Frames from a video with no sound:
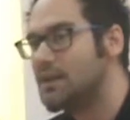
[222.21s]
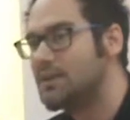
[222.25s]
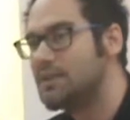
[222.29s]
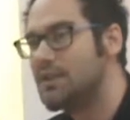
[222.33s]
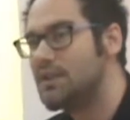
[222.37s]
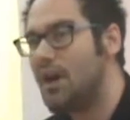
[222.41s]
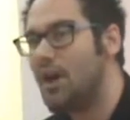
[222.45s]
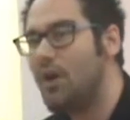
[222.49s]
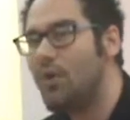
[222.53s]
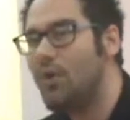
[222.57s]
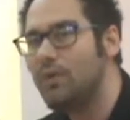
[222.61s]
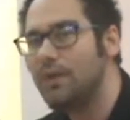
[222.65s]

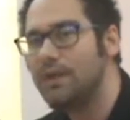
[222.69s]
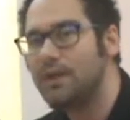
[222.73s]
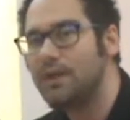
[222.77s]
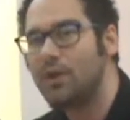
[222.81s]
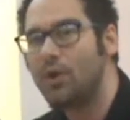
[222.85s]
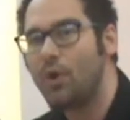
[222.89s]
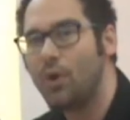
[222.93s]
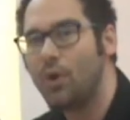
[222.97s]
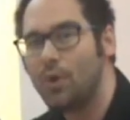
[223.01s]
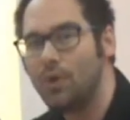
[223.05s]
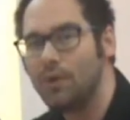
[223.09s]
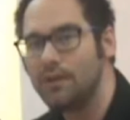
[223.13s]
the only
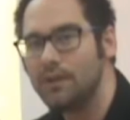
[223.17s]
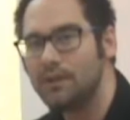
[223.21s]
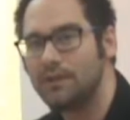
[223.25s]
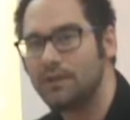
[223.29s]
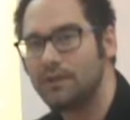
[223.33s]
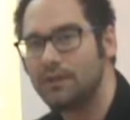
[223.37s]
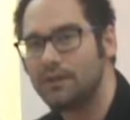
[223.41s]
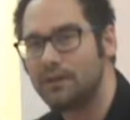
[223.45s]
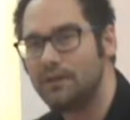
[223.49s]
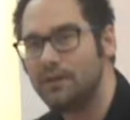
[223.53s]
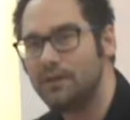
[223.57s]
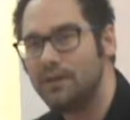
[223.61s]

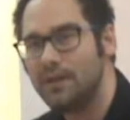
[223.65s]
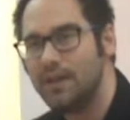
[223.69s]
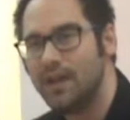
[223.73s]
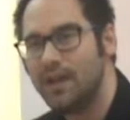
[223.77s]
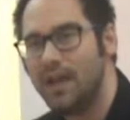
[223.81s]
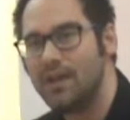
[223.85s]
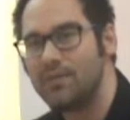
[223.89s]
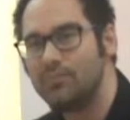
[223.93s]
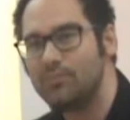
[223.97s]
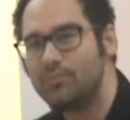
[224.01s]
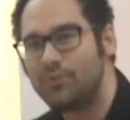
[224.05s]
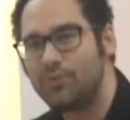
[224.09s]
holder
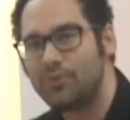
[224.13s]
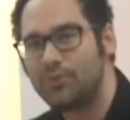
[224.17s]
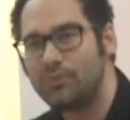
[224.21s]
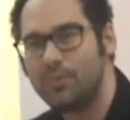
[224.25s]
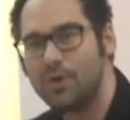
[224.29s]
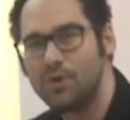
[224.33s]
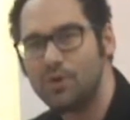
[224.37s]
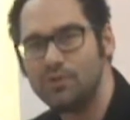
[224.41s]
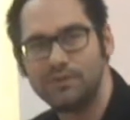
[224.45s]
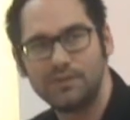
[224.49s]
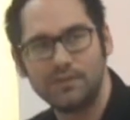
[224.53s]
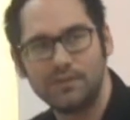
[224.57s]
and
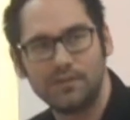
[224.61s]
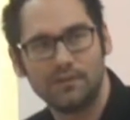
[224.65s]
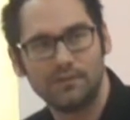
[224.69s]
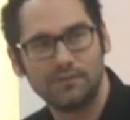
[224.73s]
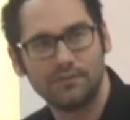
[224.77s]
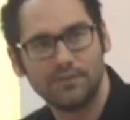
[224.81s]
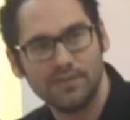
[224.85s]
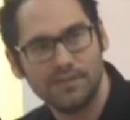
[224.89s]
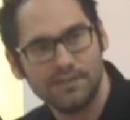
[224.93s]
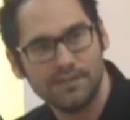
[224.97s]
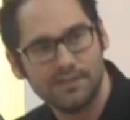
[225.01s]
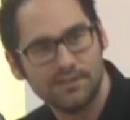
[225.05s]
promoter
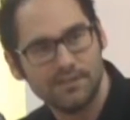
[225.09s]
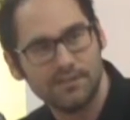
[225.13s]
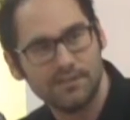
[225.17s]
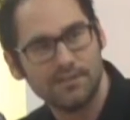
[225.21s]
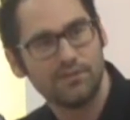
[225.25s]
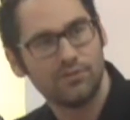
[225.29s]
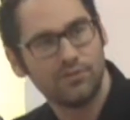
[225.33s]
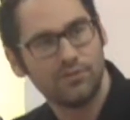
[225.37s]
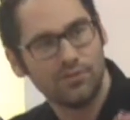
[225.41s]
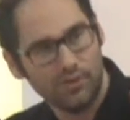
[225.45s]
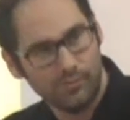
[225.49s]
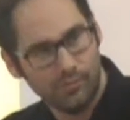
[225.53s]
of this
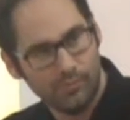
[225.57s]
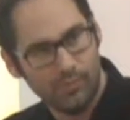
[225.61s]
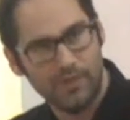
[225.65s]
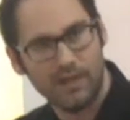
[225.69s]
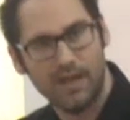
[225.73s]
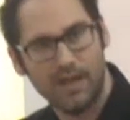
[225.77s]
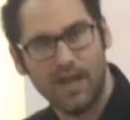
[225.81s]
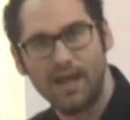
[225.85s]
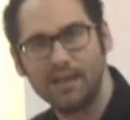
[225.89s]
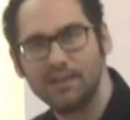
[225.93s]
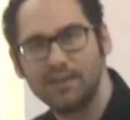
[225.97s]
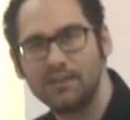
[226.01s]

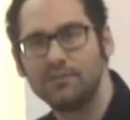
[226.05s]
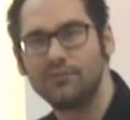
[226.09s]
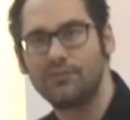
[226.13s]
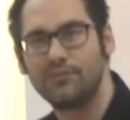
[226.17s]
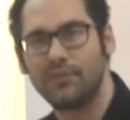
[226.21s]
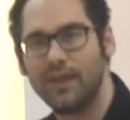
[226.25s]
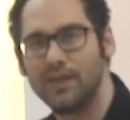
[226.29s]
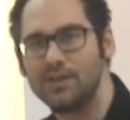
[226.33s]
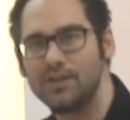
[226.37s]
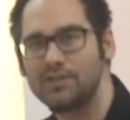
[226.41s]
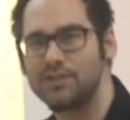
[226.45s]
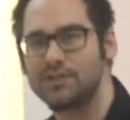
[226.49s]
European
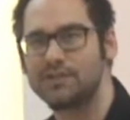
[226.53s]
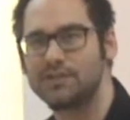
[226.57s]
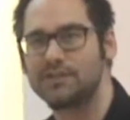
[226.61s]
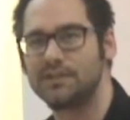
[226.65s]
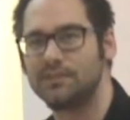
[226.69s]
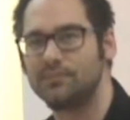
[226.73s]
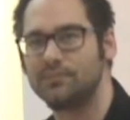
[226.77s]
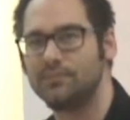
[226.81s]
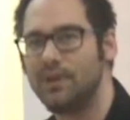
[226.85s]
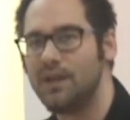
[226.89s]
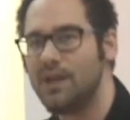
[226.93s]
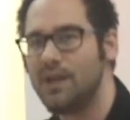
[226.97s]

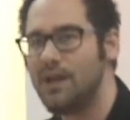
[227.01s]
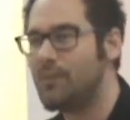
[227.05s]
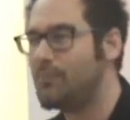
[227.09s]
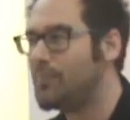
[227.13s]
anti-fascism